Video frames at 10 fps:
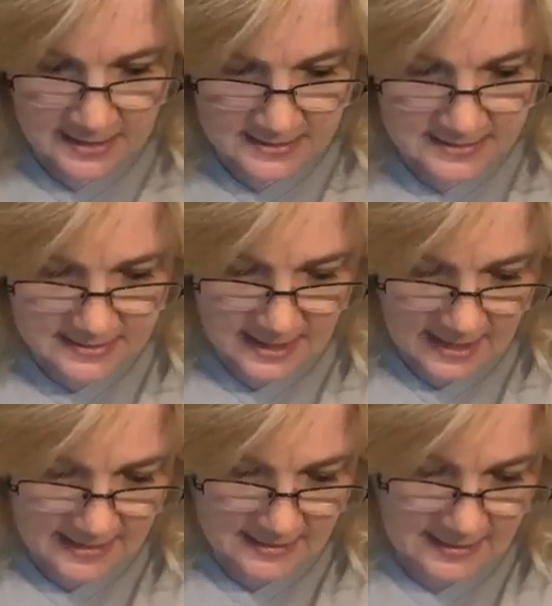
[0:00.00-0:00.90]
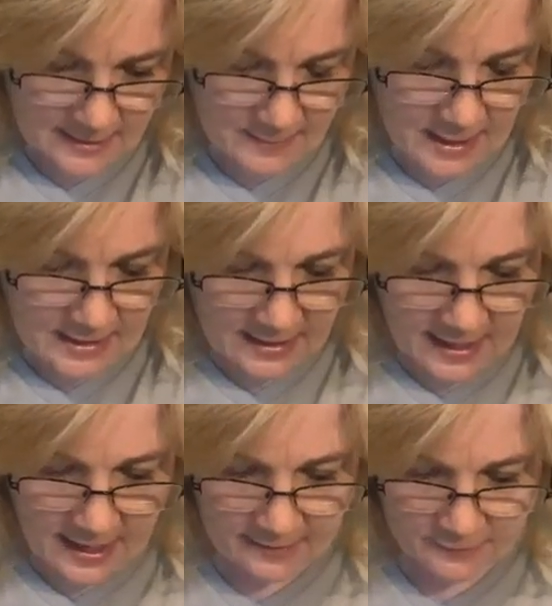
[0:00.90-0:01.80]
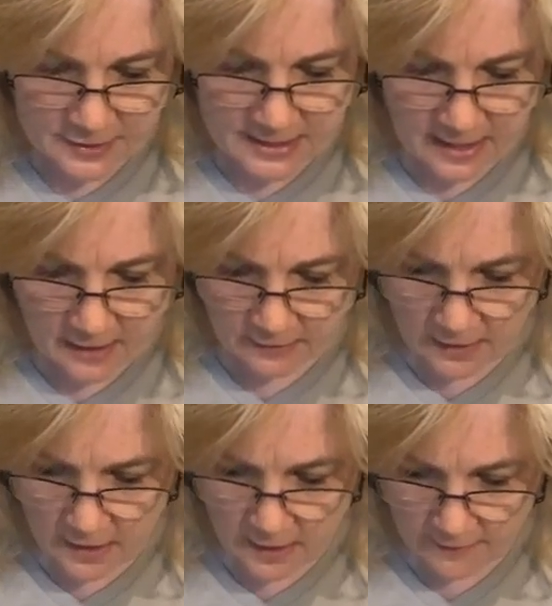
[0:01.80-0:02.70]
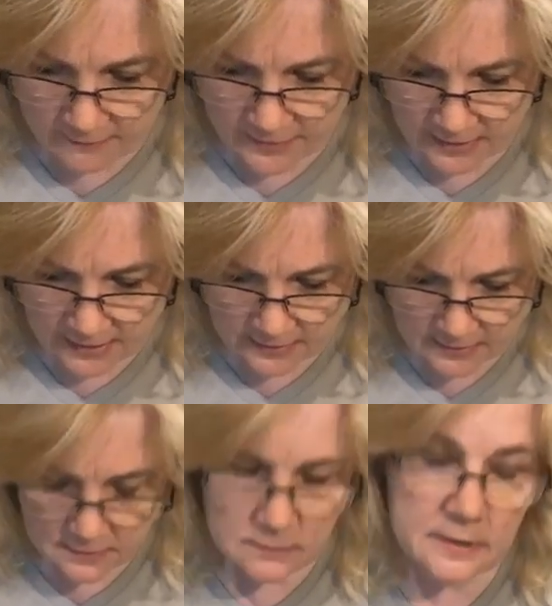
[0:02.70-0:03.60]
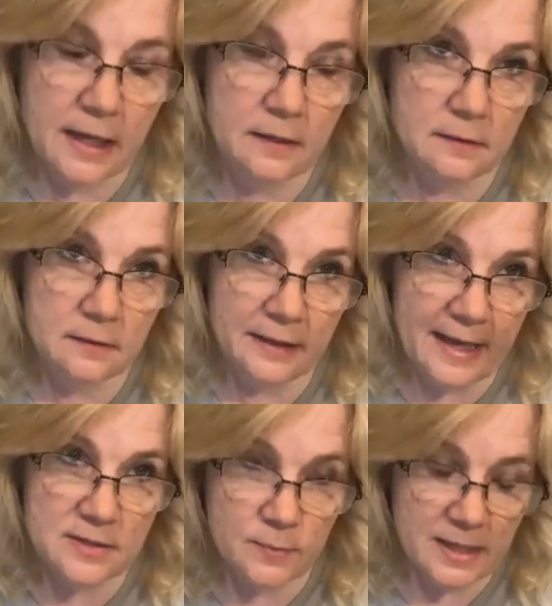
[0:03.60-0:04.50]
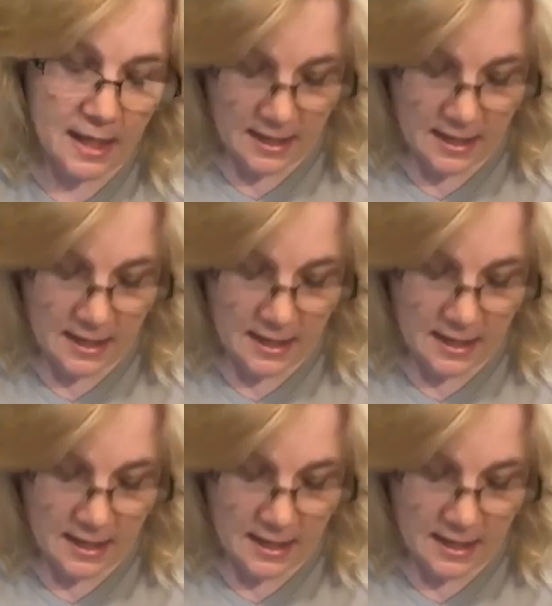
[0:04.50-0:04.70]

This is the hat that I made and I had for sale for the last